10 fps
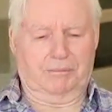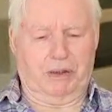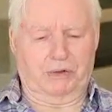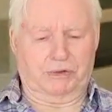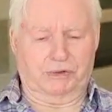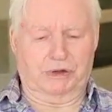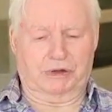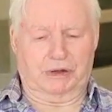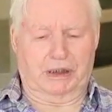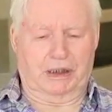
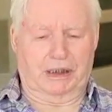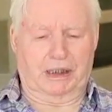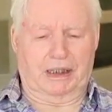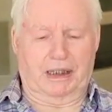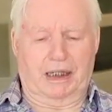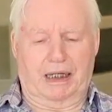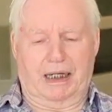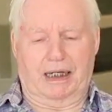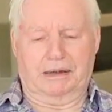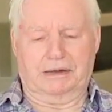potteries,
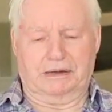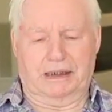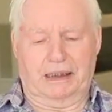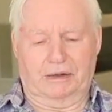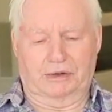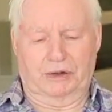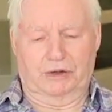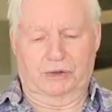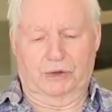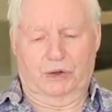and tell
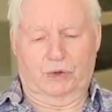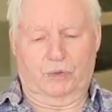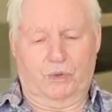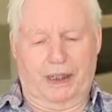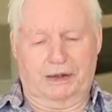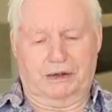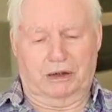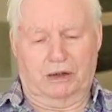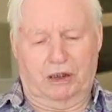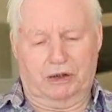you quite a
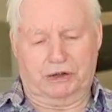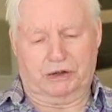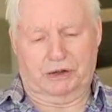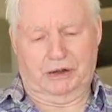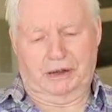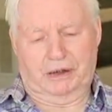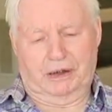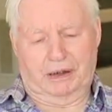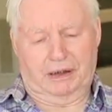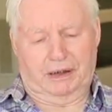lot.
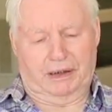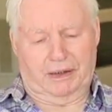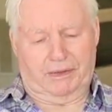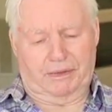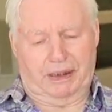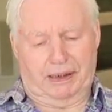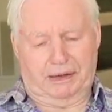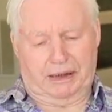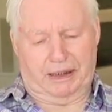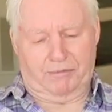
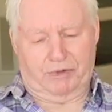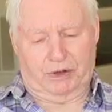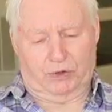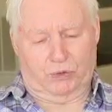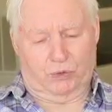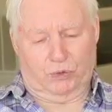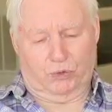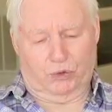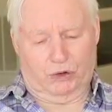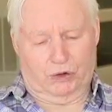They can
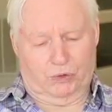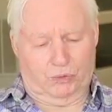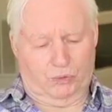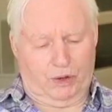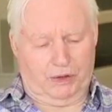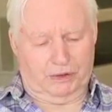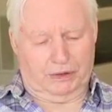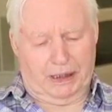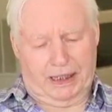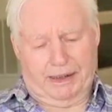recall what
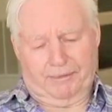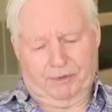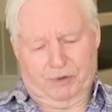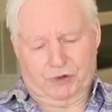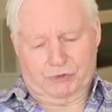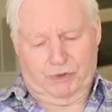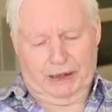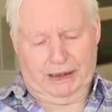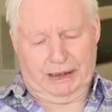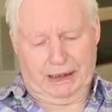life was
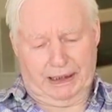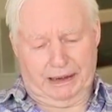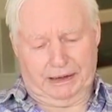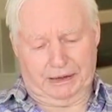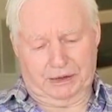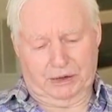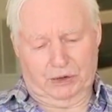real life,